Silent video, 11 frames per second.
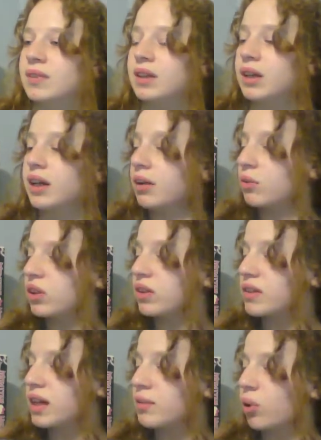again with a
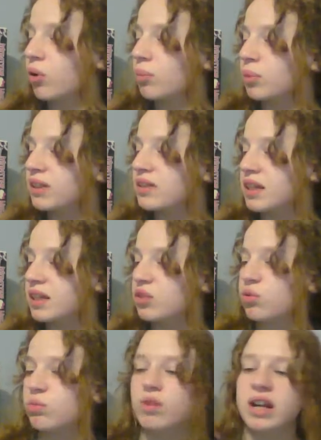slight purpley
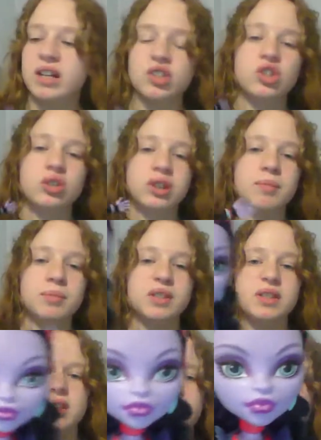tint, reddish lips.